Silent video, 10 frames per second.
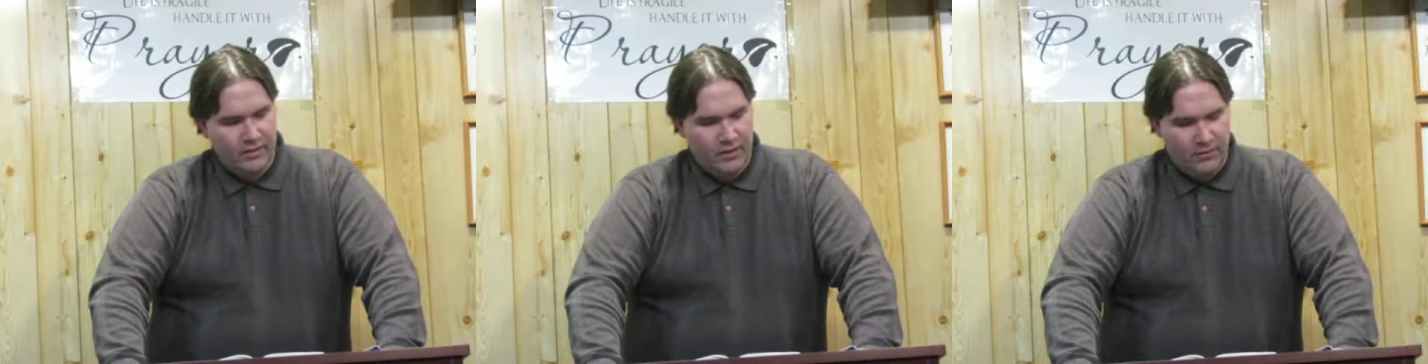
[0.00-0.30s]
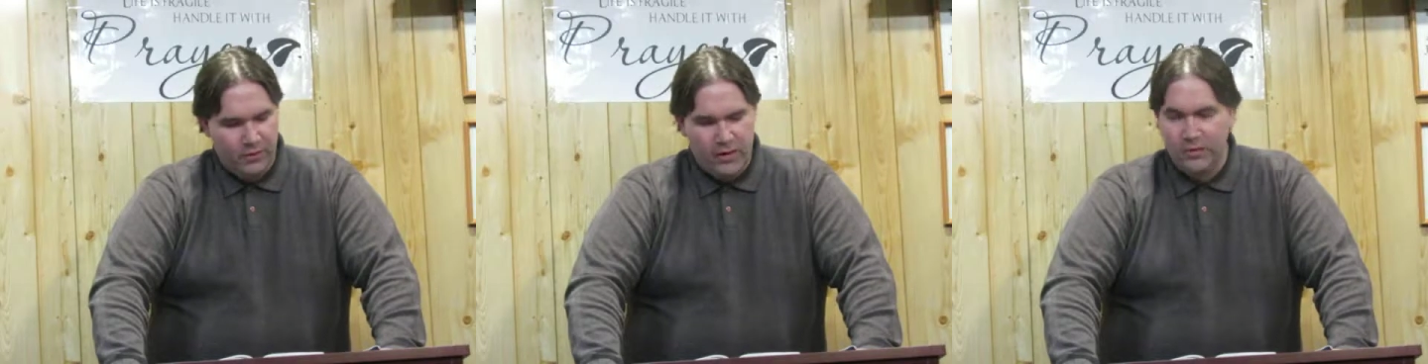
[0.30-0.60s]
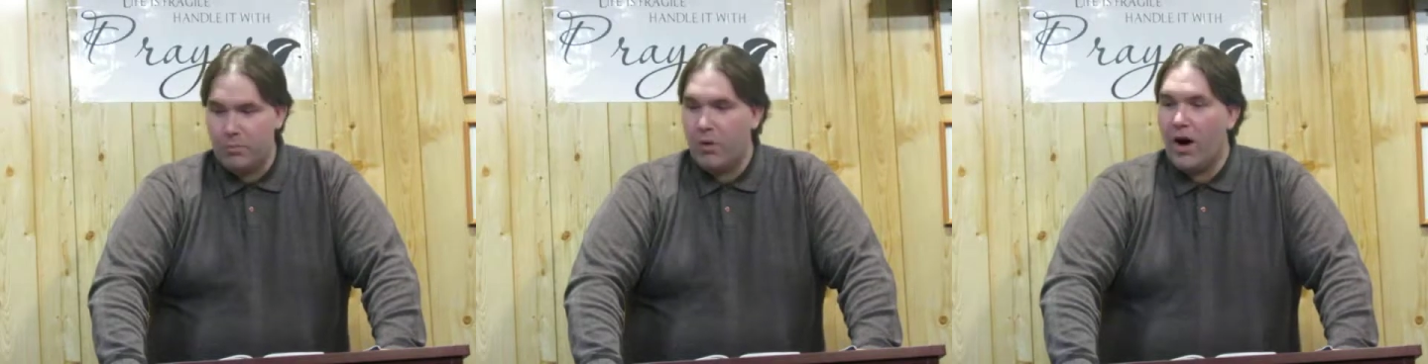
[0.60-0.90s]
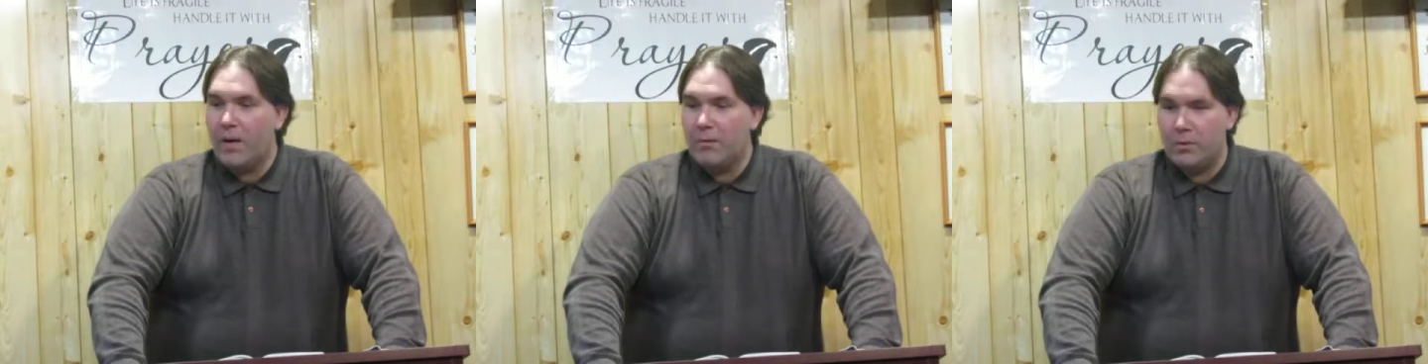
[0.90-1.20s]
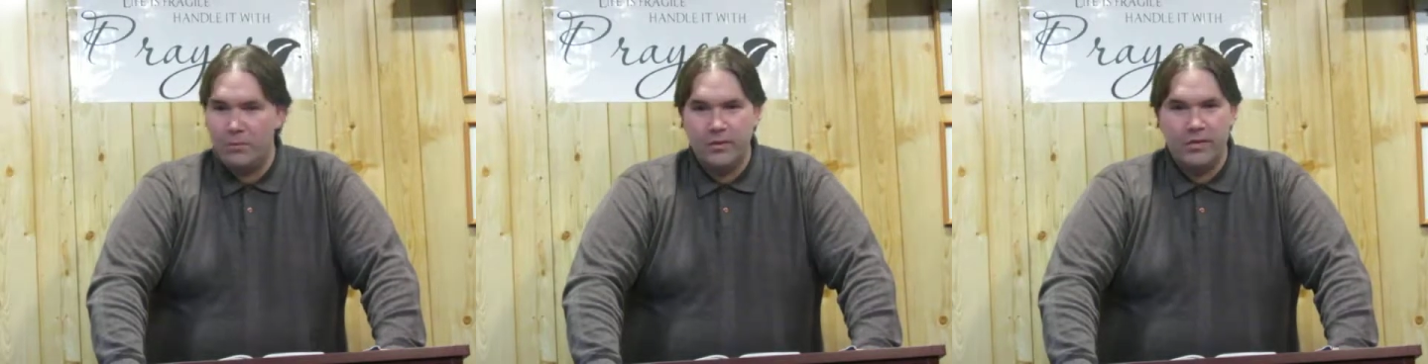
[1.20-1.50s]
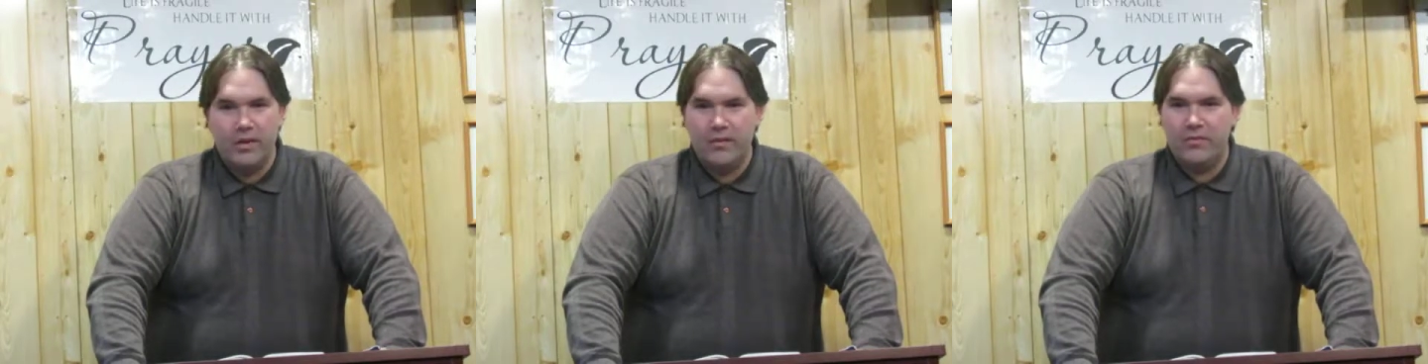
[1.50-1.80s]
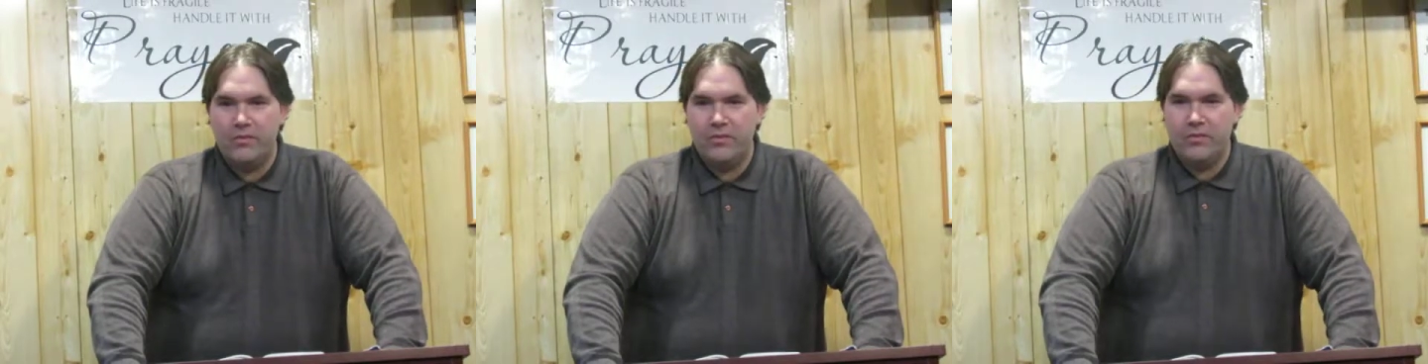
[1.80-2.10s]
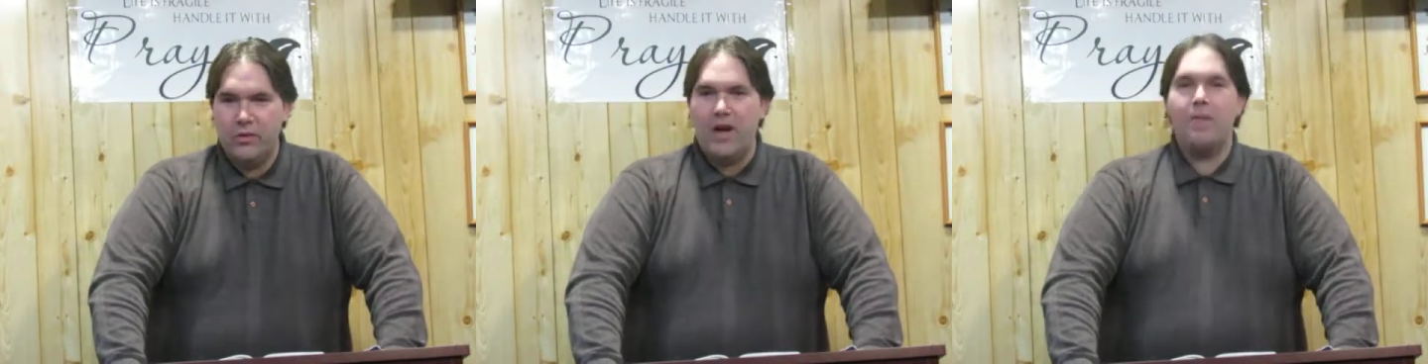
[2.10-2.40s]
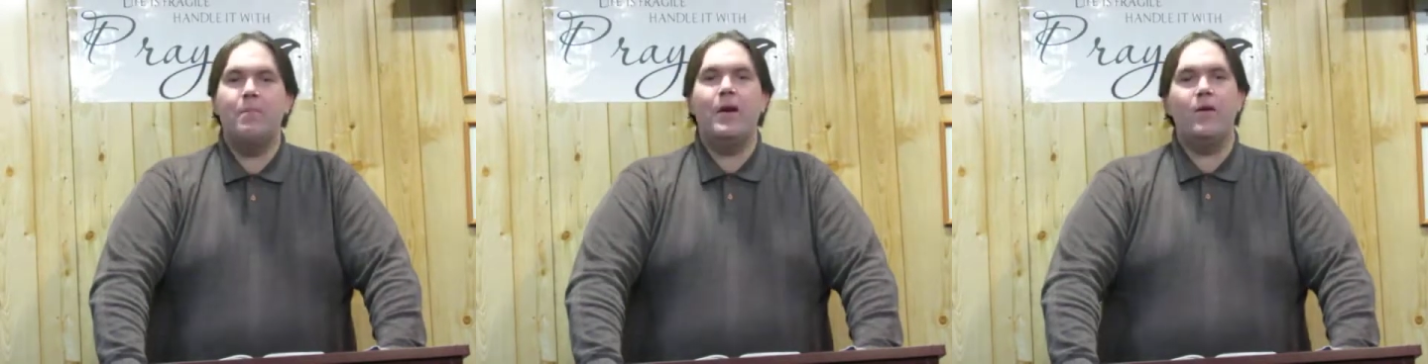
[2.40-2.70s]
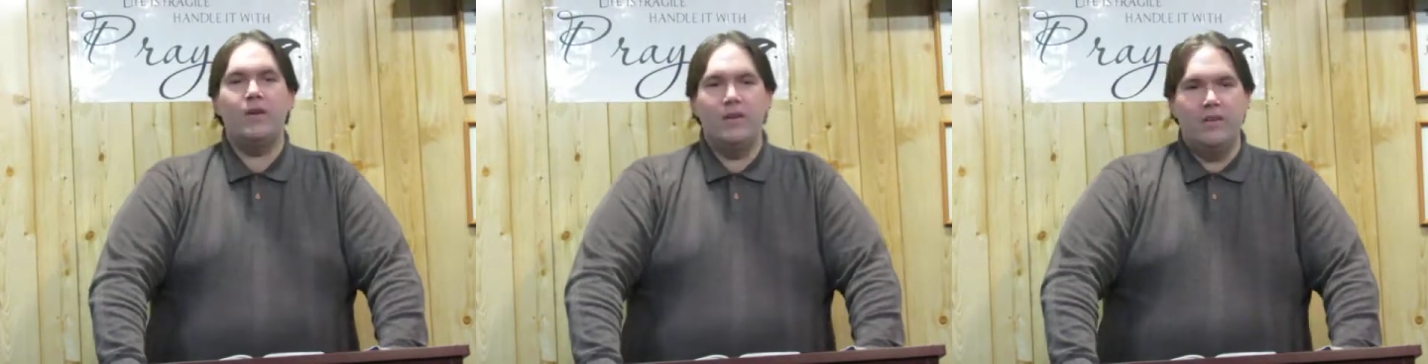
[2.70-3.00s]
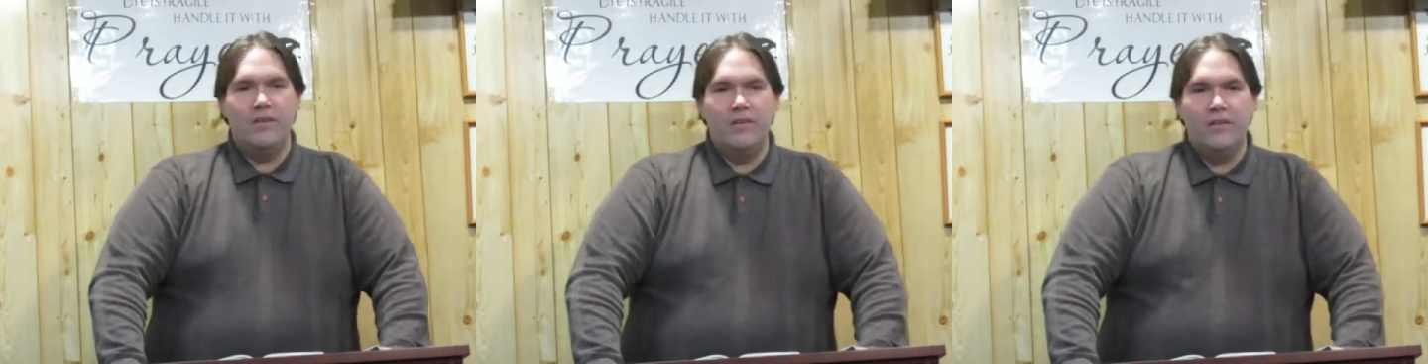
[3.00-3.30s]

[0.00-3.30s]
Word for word: If you have a problem, if you're not married,